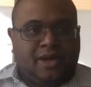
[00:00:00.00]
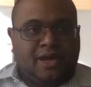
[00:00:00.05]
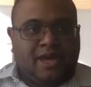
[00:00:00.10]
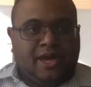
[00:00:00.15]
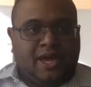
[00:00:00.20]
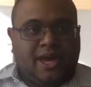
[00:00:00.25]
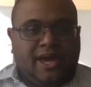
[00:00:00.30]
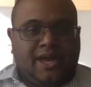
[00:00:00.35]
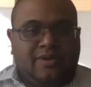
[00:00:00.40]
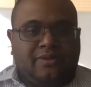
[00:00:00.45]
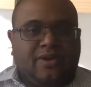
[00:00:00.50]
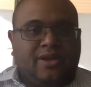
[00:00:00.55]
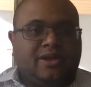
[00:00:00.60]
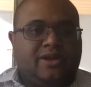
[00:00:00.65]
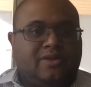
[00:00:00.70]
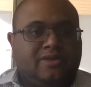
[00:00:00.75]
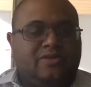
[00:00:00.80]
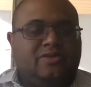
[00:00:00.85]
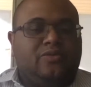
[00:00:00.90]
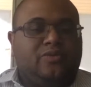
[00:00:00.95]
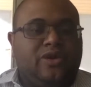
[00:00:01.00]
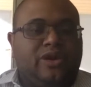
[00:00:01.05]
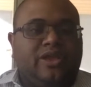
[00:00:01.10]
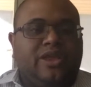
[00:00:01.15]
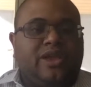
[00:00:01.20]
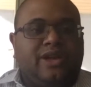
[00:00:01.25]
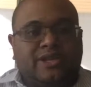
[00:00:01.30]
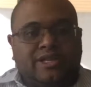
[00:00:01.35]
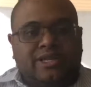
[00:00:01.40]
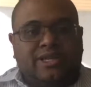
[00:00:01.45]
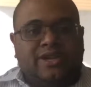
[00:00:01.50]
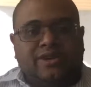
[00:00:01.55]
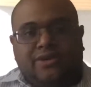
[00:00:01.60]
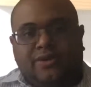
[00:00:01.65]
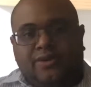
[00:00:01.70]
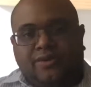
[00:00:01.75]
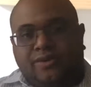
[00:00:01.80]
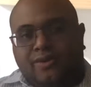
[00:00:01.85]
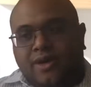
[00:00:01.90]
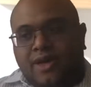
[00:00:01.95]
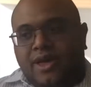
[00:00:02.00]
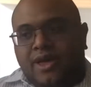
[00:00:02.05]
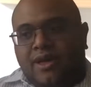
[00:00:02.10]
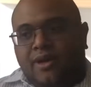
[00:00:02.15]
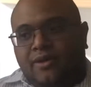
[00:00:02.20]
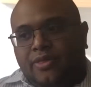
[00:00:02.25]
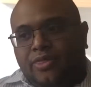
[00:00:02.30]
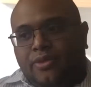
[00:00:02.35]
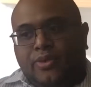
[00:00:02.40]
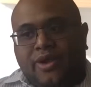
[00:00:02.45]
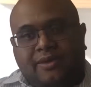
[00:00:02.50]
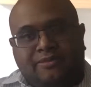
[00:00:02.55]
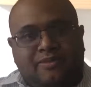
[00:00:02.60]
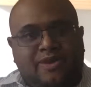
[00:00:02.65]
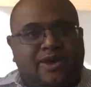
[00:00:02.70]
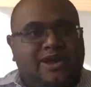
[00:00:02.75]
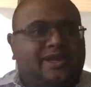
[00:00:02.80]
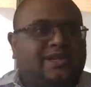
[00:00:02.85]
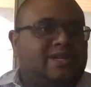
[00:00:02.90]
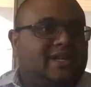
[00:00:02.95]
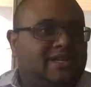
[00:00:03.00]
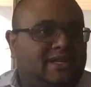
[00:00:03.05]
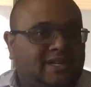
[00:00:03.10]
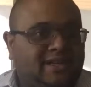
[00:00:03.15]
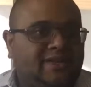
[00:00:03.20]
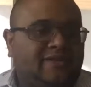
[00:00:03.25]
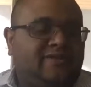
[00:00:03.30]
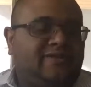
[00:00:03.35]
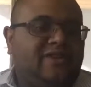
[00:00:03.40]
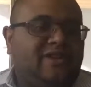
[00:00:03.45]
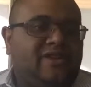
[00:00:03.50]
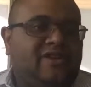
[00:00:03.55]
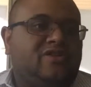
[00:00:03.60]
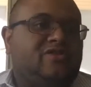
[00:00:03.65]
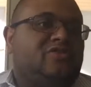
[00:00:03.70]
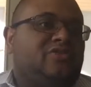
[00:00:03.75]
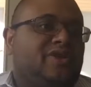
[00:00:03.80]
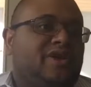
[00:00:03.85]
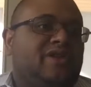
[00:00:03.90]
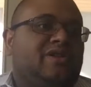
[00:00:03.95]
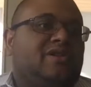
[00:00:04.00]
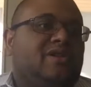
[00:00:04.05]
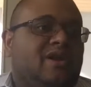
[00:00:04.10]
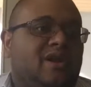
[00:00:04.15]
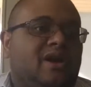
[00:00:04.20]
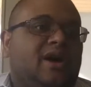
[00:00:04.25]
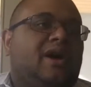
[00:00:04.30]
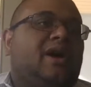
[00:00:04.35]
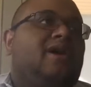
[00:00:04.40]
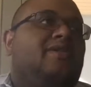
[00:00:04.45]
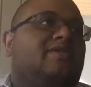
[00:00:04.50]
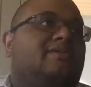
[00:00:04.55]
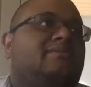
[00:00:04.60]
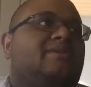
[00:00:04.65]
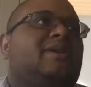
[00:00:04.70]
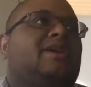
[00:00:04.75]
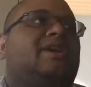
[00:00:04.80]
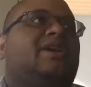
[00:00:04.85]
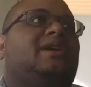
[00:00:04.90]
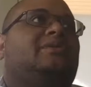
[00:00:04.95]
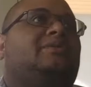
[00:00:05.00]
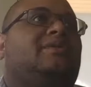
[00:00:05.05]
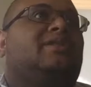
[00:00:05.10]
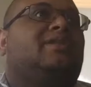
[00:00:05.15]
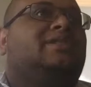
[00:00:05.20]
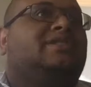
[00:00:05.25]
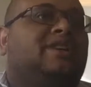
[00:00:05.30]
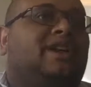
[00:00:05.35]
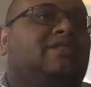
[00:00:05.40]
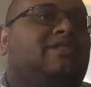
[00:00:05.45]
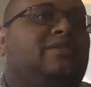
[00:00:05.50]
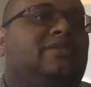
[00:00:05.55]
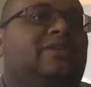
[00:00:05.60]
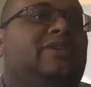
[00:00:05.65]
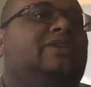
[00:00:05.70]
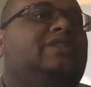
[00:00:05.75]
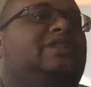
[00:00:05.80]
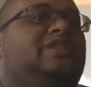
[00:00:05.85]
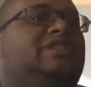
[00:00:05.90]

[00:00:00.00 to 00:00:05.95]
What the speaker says: And it wasn't really until 3 minutes into the video when other men came along, because everyone is just